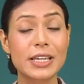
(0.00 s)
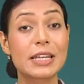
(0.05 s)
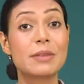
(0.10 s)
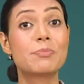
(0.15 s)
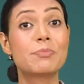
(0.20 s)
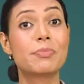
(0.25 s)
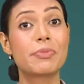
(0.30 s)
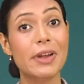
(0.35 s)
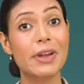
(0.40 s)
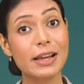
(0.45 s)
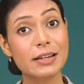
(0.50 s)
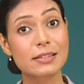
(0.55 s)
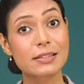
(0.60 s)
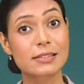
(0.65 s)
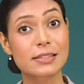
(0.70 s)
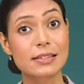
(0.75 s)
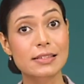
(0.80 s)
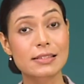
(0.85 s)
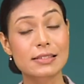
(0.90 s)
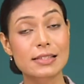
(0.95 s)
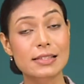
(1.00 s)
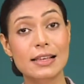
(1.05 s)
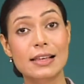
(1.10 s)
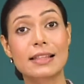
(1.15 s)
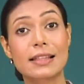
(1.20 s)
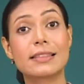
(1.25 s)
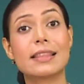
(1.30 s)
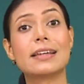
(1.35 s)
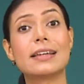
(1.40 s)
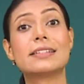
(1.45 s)
in practices
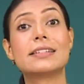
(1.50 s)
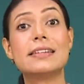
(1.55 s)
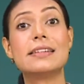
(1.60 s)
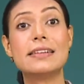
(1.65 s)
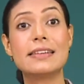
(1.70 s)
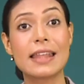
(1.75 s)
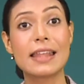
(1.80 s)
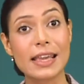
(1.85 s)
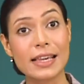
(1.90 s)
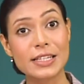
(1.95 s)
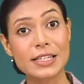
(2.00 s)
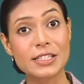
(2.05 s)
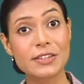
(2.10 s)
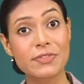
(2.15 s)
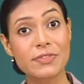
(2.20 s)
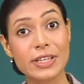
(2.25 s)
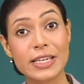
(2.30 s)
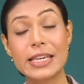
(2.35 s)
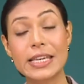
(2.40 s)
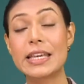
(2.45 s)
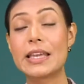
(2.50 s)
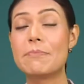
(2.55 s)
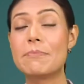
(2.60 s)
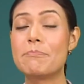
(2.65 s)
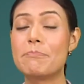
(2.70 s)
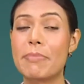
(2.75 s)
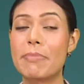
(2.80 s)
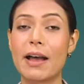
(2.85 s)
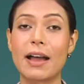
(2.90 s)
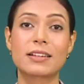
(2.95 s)
that negatively
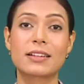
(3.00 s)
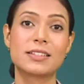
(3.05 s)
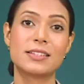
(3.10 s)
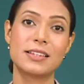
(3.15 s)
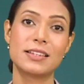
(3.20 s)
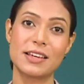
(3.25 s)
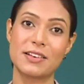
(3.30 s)
impact the